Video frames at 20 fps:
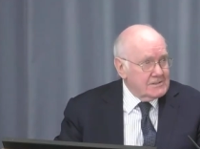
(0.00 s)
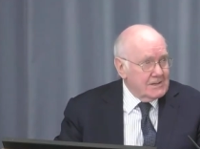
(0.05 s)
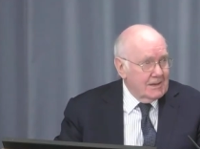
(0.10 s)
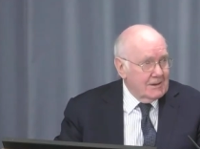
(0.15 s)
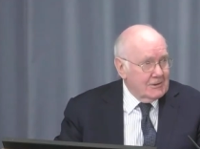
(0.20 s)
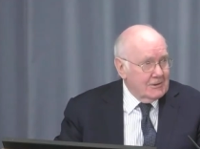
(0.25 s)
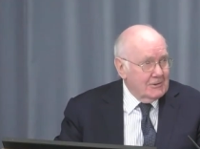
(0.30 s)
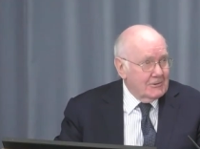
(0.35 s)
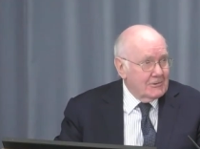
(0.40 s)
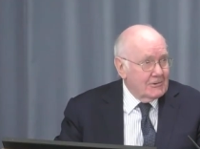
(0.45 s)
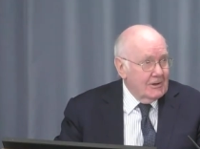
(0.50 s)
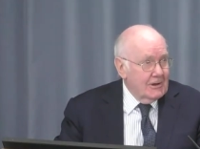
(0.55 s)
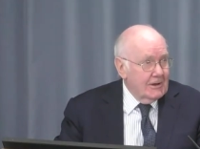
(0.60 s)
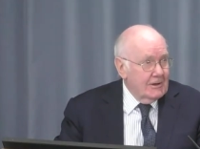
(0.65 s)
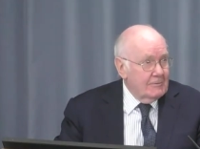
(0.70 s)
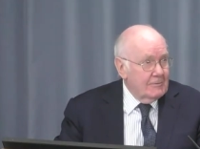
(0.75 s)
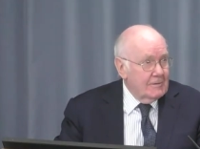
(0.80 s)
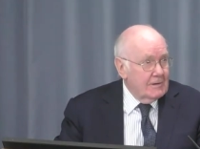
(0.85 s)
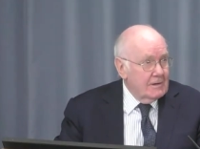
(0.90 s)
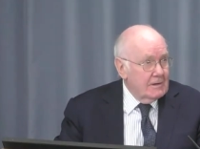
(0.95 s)
secretary
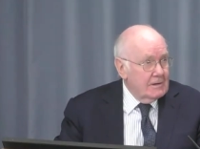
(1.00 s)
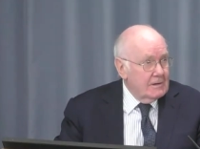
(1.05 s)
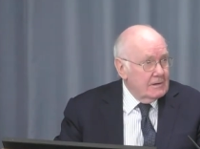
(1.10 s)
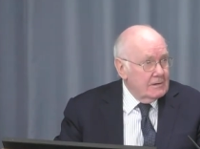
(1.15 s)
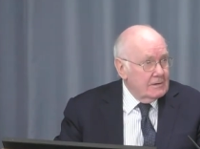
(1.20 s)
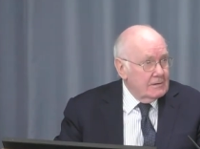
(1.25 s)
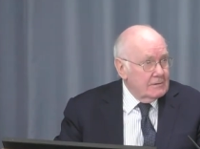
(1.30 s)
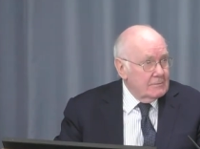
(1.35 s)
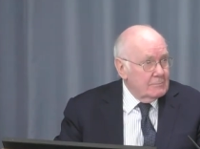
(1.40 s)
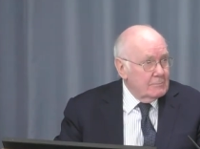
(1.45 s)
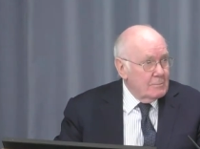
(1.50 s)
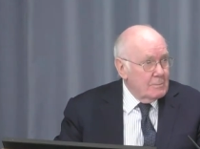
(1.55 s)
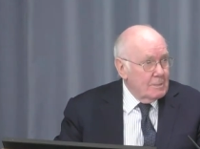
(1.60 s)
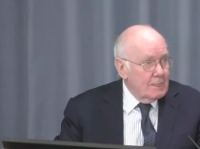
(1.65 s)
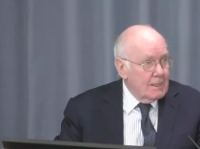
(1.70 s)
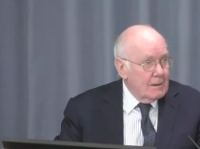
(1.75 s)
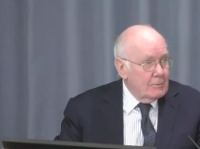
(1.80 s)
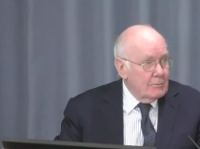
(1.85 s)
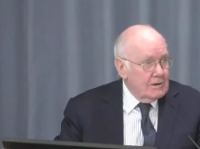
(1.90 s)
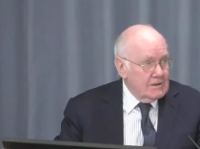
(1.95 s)

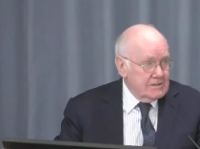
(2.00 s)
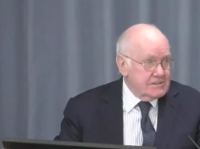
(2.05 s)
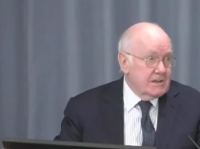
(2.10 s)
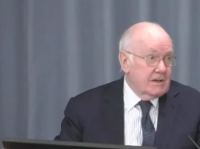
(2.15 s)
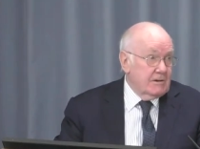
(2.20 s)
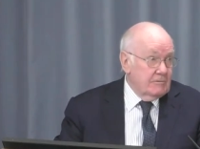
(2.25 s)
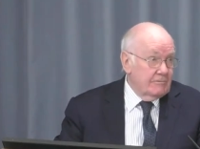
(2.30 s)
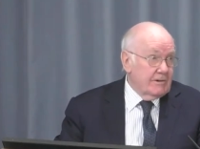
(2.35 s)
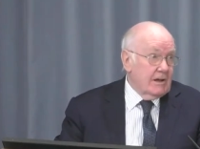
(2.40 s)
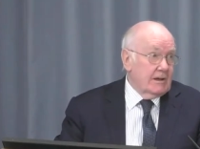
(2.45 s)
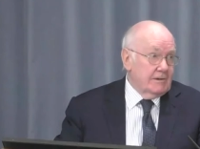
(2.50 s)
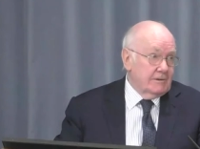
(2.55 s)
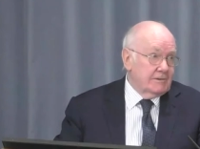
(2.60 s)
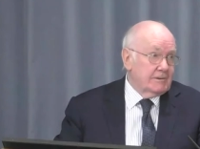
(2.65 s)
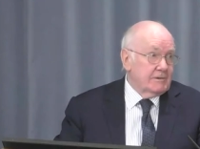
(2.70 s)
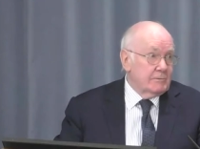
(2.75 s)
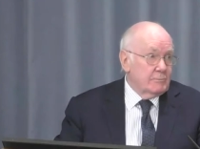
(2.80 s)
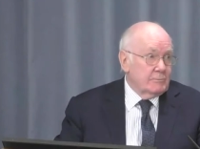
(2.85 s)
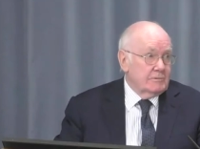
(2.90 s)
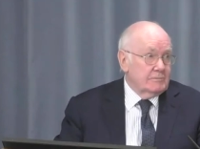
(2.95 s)
when I say
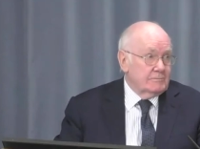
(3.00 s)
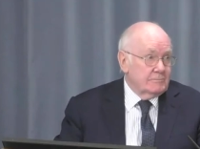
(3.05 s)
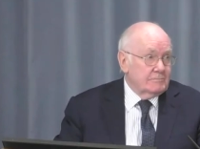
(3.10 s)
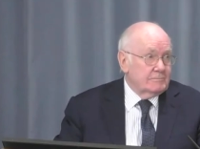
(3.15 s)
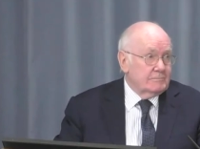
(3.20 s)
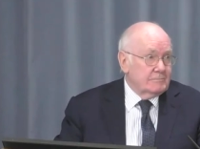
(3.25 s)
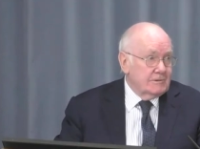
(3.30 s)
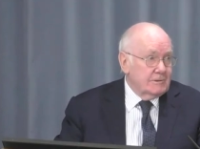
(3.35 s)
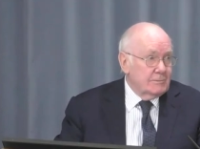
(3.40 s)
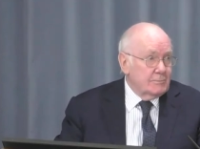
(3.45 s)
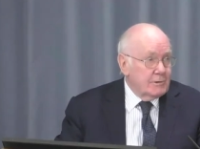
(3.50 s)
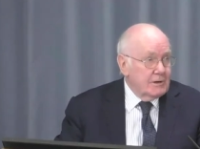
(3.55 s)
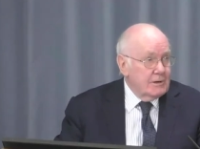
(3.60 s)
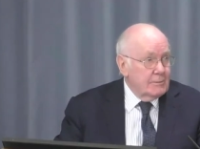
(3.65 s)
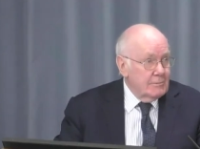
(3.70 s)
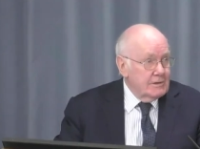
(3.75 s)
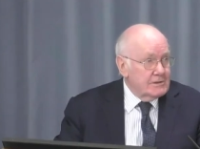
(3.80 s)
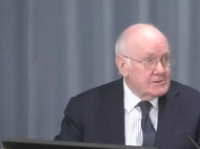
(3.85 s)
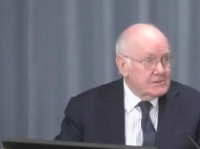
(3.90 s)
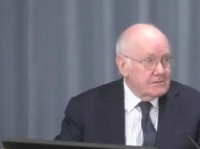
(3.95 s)
invited, when the
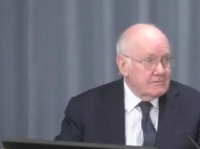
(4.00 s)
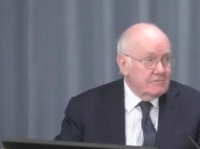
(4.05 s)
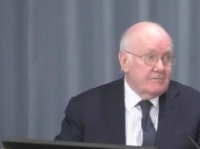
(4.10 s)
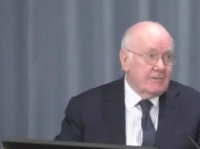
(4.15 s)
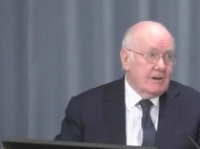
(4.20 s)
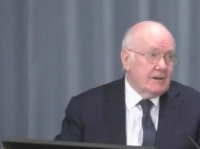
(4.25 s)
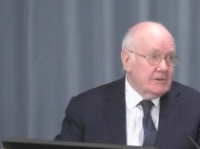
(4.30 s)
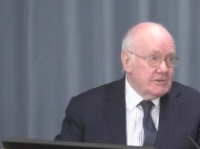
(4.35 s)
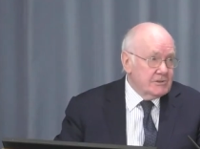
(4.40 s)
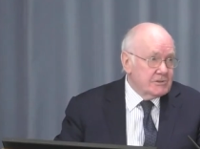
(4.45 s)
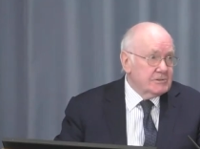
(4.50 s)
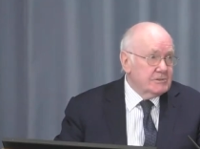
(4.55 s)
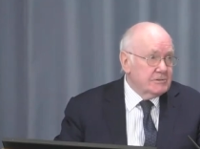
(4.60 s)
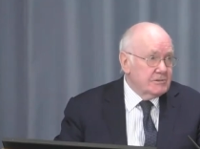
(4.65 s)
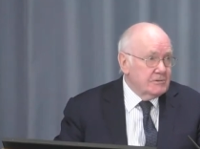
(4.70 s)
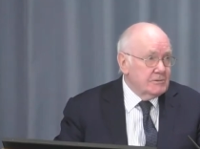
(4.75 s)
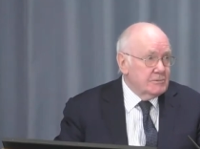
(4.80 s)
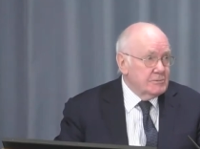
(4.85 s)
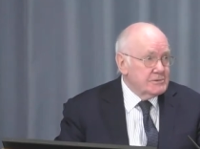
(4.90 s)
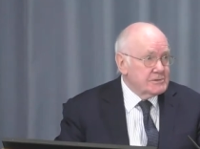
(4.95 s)
Prime Minister invites you
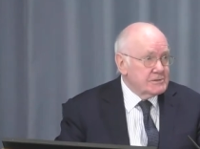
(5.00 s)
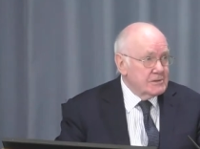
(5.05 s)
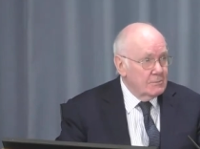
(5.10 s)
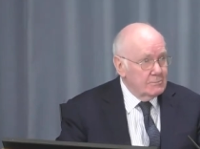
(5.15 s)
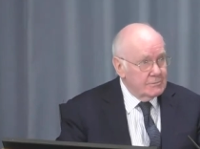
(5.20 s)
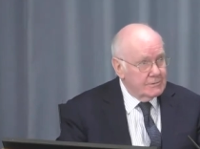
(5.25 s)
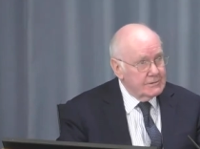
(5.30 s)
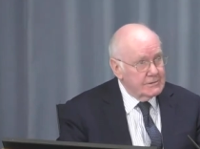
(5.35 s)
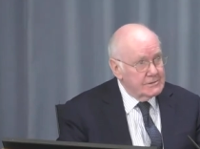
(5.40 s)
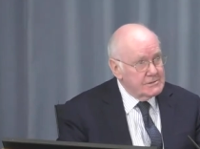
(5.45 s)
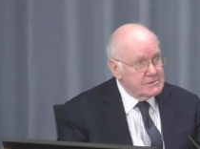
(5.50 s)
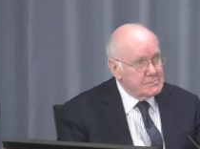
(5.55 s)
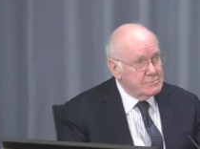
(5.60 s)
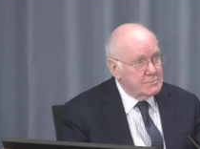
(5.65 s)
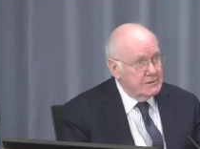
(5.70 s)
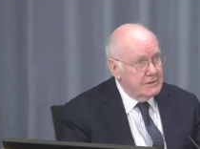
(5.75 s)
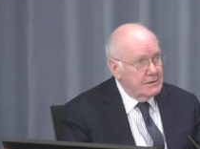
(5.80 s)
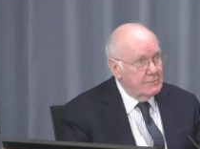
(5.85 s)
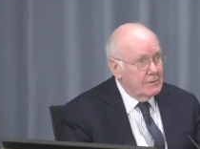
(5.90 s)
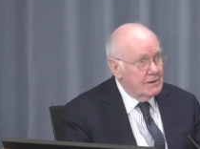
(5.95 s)
to do something, it's
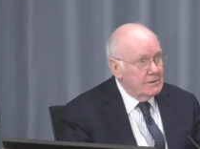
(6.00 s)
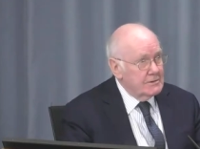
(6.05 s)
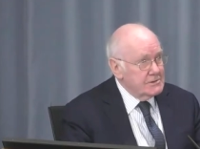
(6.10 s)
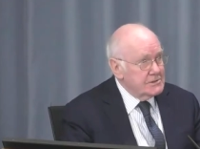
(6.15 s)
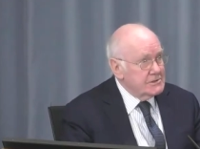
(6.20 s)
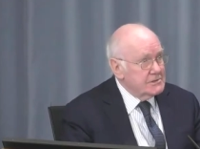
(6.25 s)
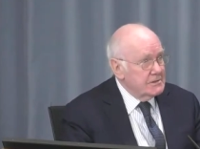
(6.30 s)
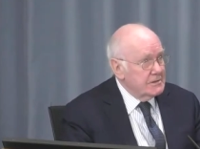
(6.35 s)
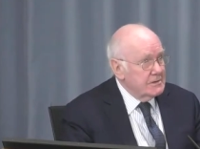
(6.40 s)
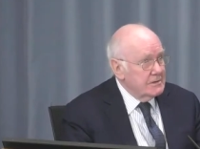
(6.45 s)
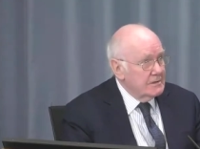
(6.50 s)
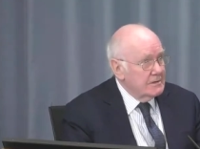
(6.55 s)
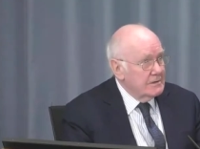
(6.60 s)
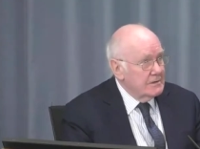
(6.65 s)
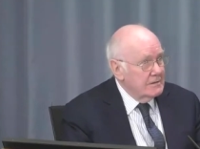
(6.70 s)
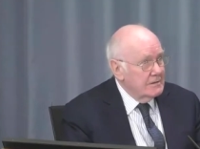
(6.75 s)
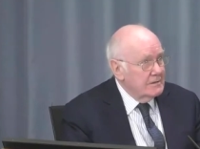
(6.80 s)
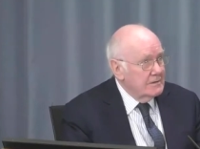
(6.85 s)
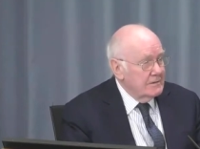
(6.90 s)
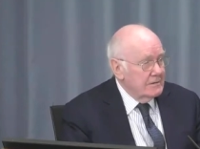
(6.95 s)
pretty much,
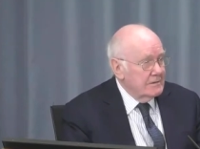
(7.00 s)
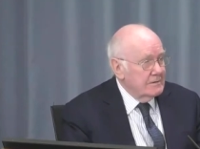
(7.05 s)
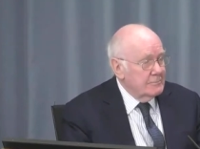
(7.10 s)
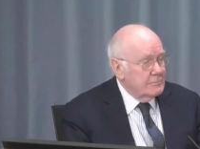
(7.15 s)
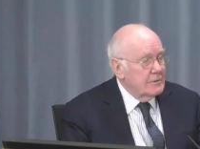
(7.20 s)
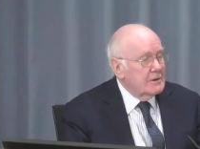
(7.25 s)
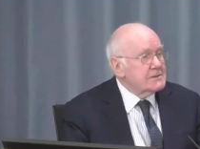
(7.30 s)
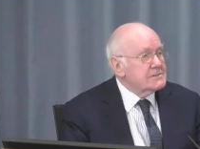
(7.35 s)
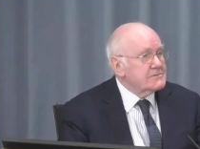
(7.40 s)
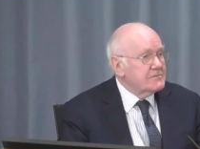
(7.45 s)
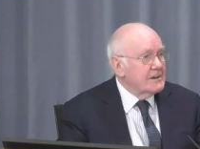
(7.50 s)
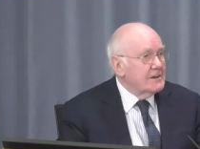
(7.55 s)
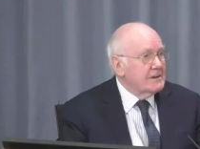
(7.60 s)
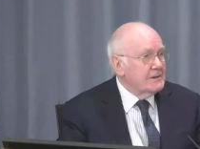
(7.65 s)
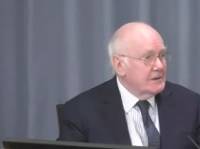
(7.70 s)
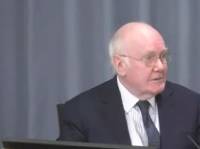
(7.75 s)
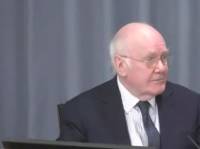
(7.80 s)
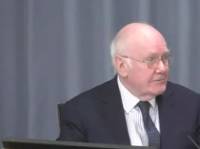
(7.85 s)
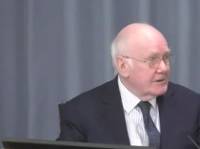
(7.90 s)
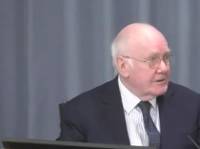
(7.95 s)
uh, well, it's
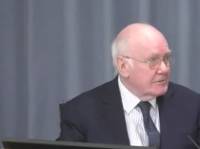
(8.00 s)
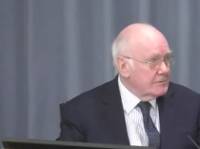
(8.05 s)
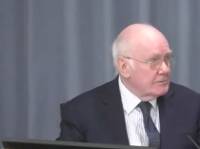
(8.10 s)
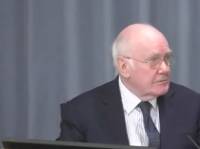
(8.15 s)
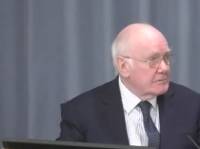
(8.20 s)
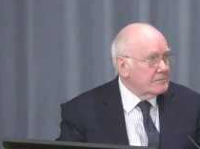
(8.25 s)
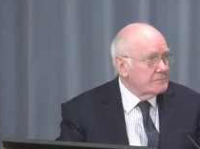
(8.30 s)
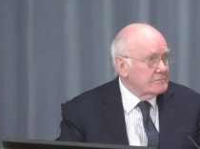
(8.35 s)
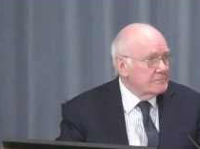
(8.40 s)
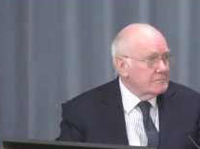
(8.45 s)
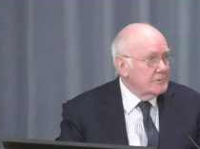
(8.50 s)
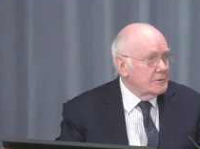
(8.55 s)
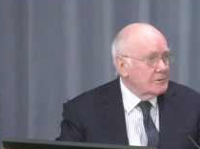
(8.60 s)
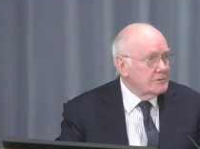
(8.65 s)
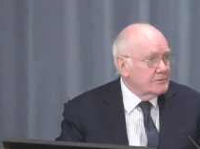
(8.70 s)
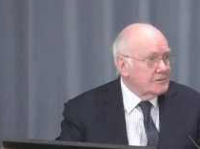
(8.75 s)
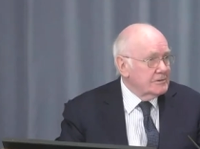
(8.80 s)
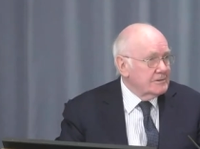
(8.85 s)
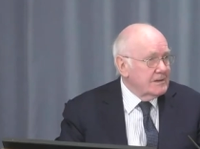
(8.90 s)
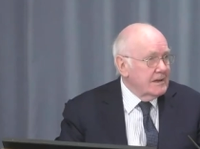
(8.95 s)
very difficult
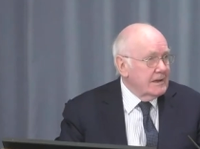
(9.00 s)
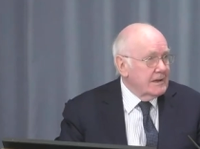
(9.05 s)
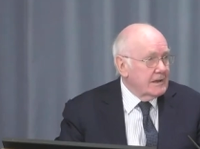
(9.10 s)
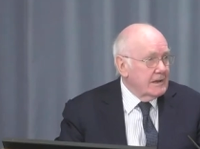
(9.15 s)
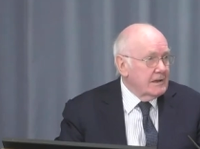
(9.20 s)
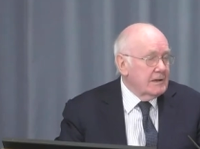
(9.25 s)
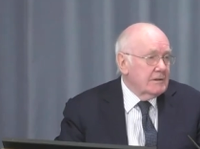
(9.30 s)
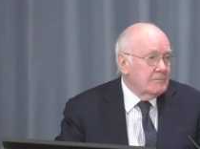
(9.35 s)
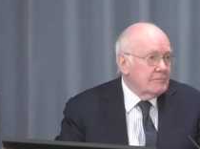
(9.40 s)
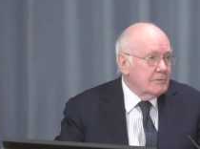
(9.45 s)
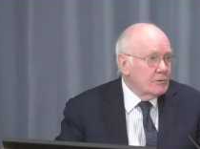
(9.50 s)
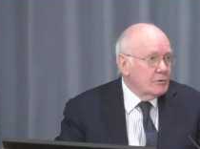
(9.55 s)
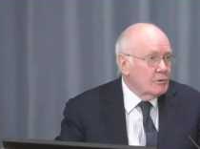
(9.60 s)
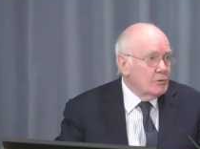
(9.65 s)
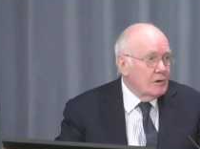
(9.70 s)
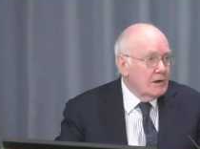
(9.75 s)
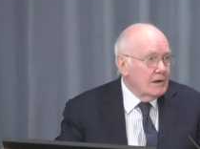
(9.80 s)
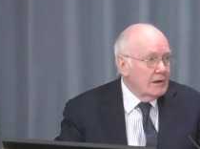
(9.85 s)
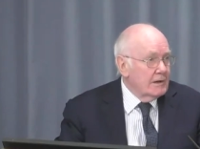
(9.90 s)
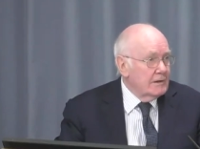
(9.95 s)
not to take it, even
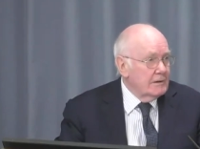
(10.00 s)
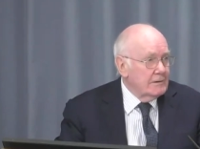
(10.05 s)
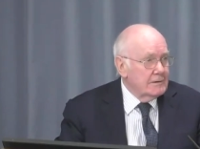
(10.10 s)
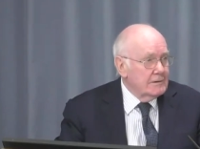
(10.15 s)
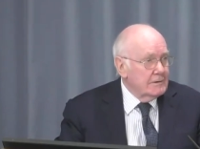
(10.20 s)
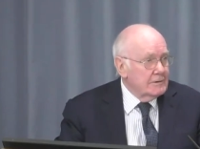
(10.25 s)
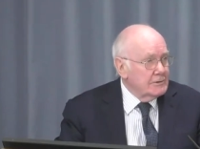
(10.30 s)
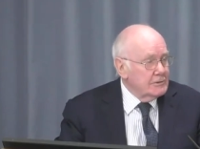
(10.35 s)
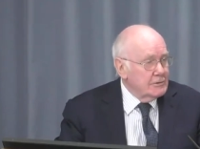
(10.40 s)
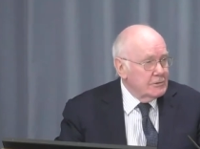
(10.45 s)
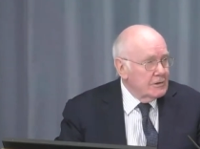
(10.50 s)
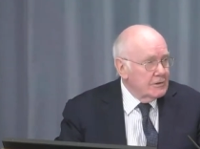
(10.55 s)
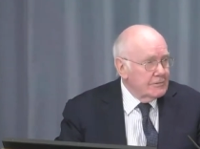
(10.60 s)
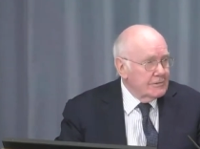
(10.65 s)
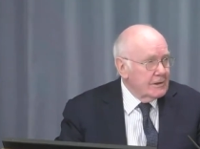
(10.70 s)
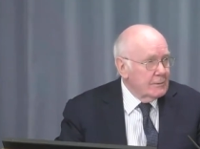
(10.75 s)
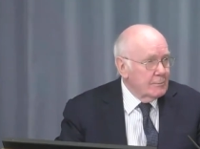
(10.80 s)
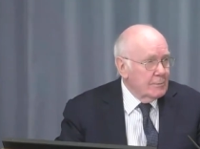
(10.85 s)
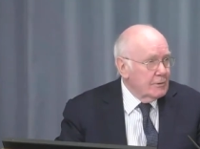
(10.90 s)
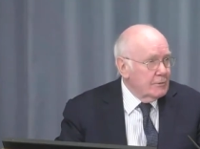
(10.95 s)
though I knew
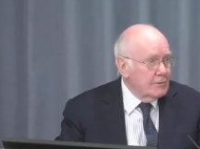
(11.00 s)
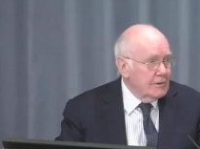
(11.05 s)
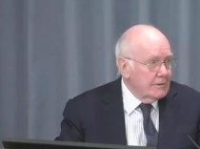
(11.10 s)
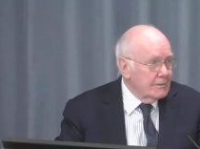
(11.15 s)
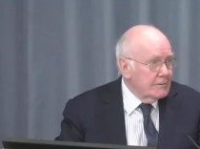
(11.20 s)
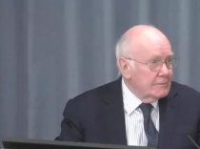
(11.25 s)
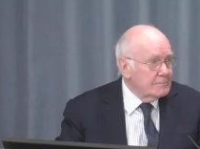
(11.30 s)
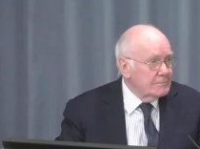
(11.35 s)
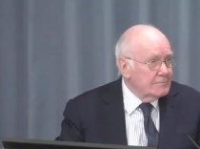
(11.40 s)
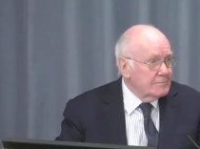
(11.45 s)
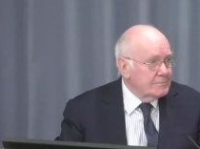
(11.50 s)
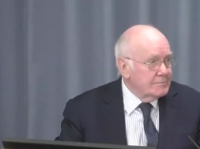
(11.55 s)
nothing about it.